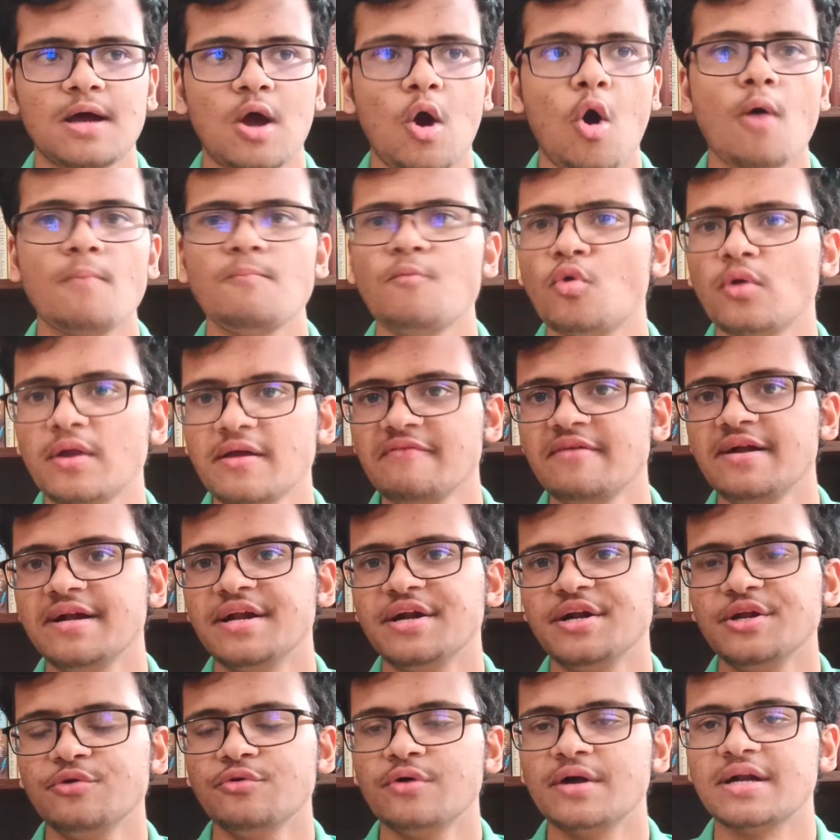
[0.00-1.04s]
or
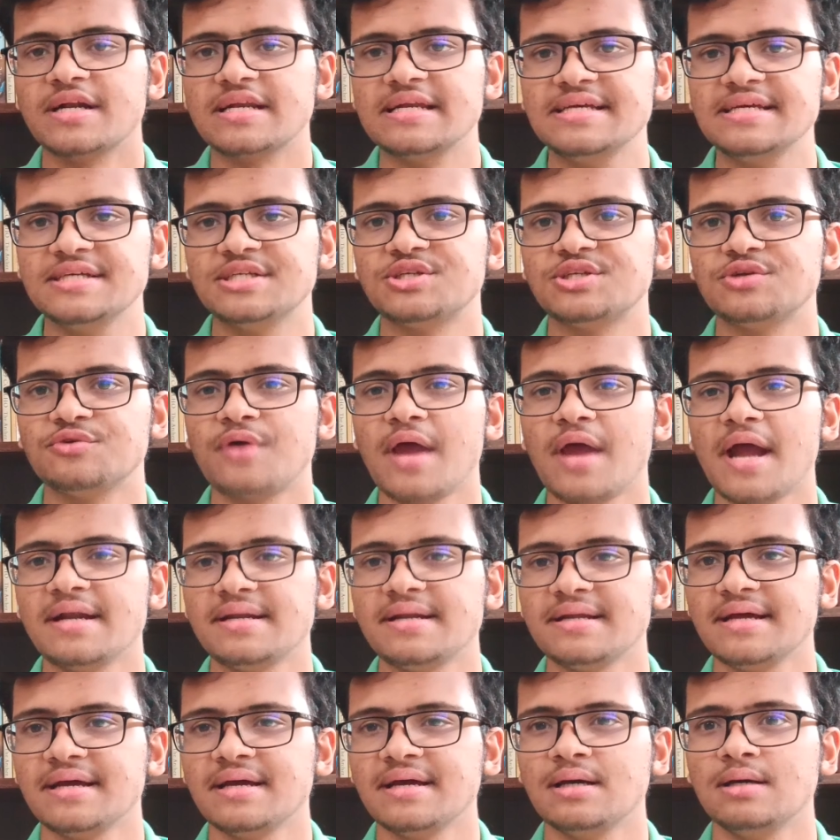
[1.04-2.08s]
motivated you at least to
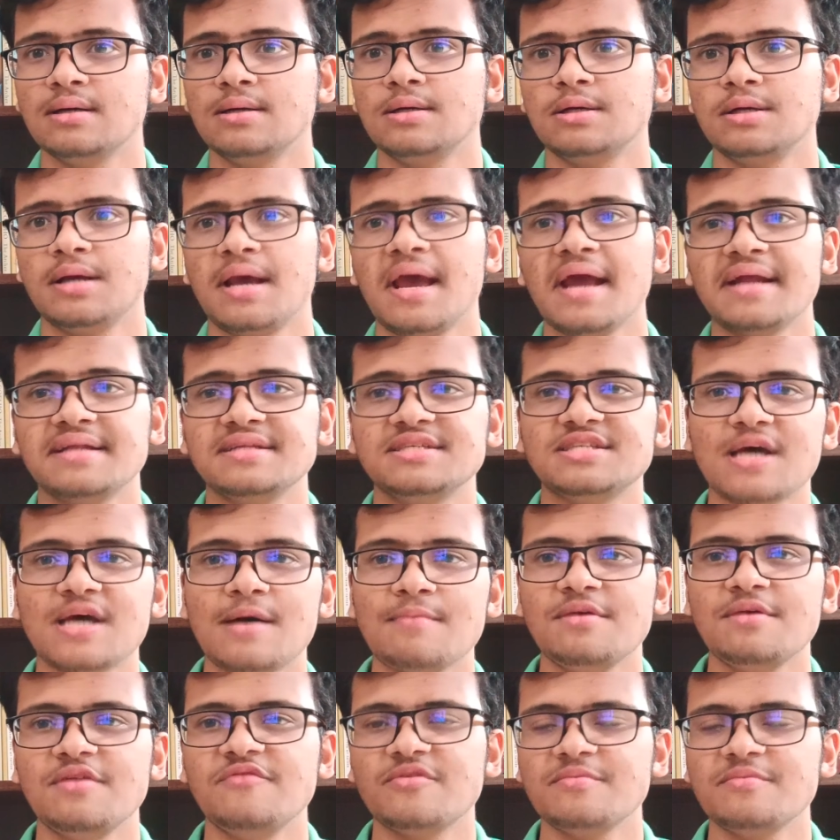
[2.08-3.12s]
get
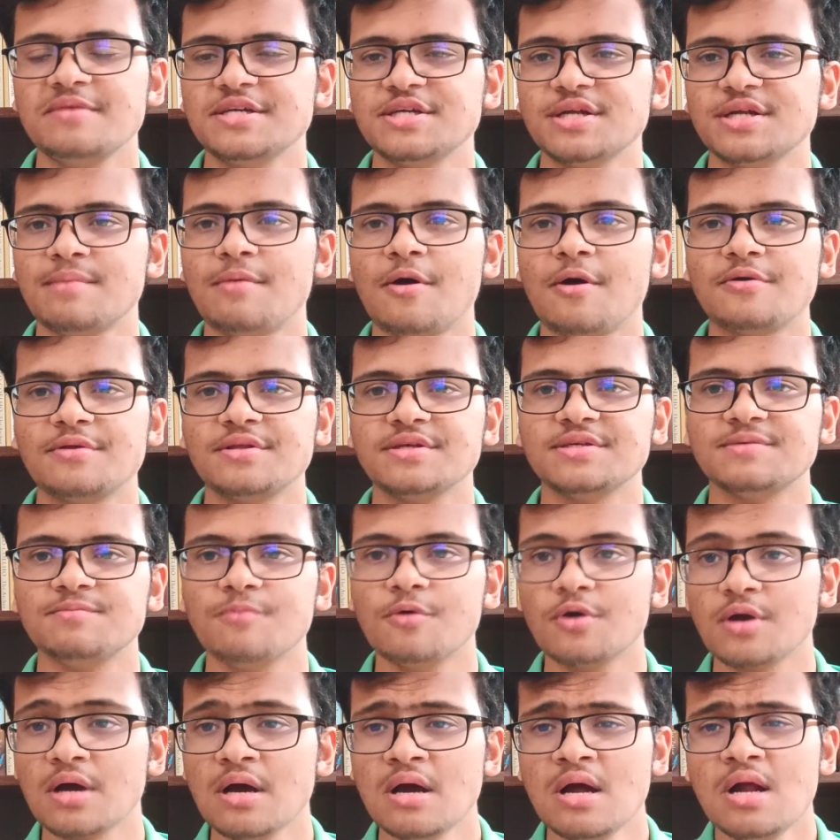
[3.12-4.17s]
some information about this
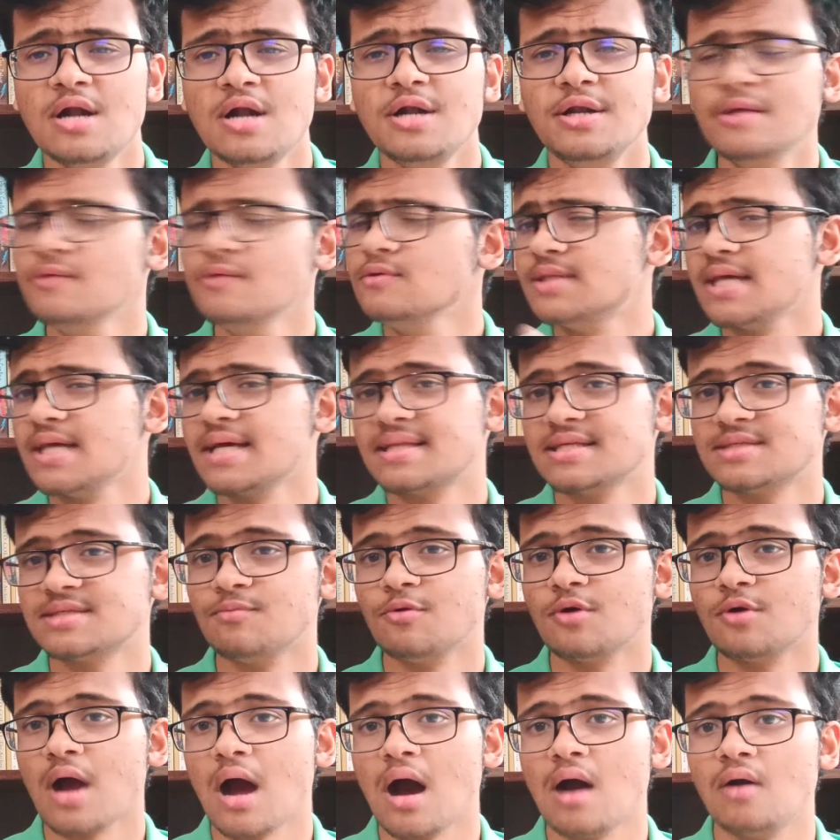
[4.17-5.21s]
book, do check this
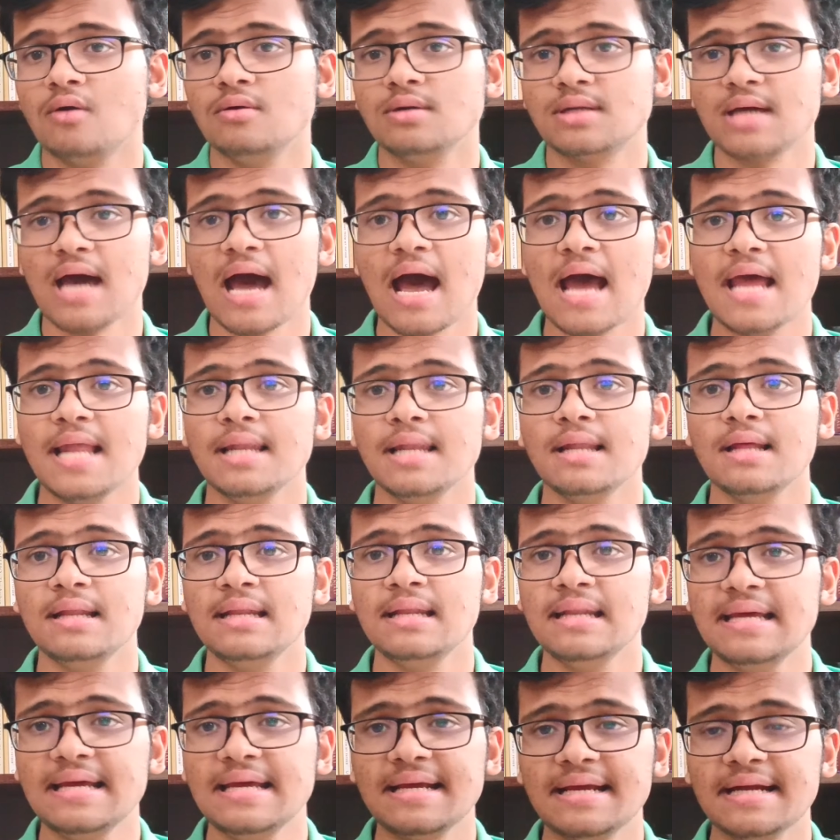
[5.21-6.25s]
book out. I'll
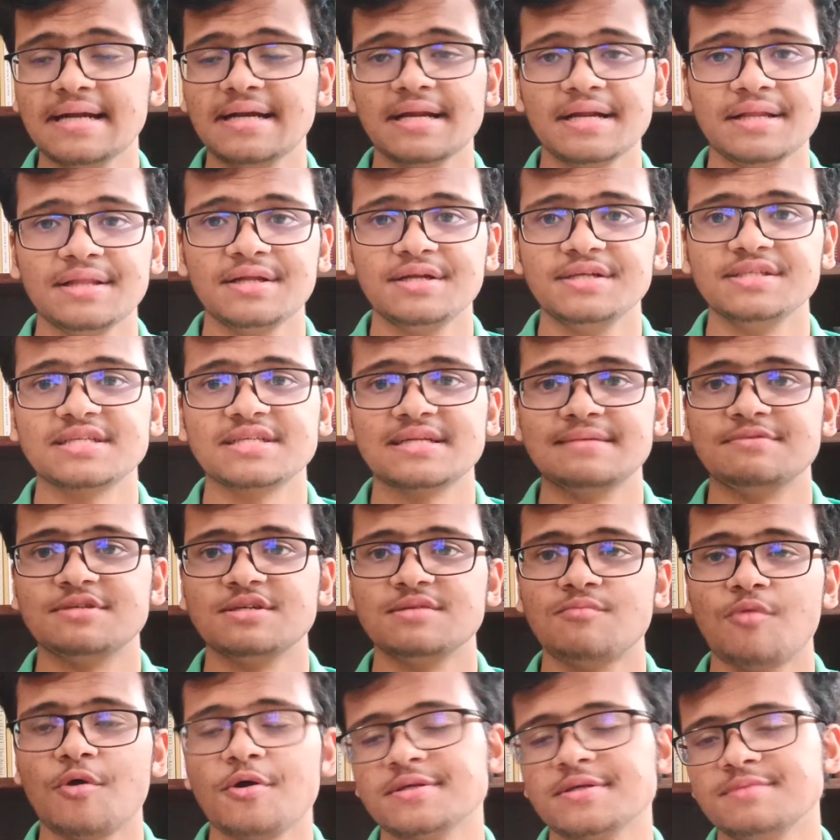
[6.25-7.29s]
link it in the
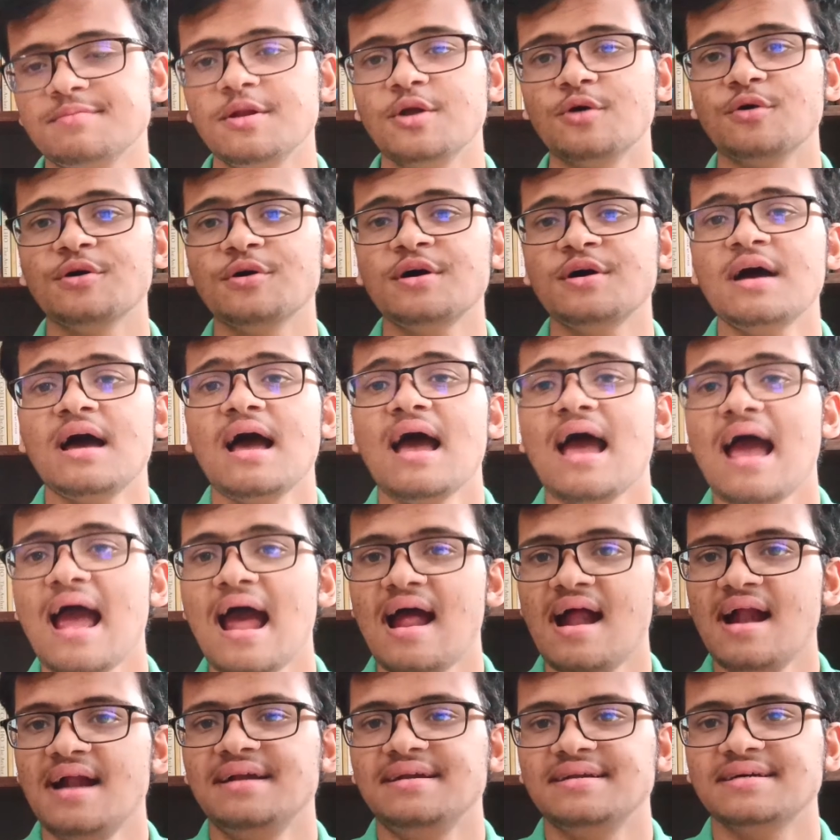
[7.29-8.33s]
description box below.
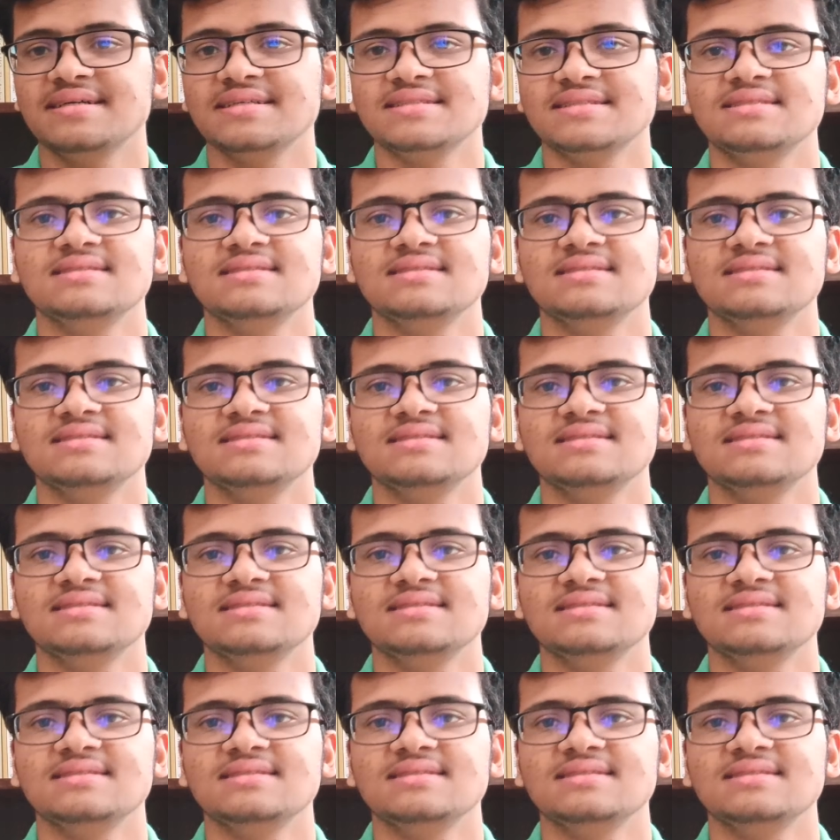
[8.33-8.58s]
And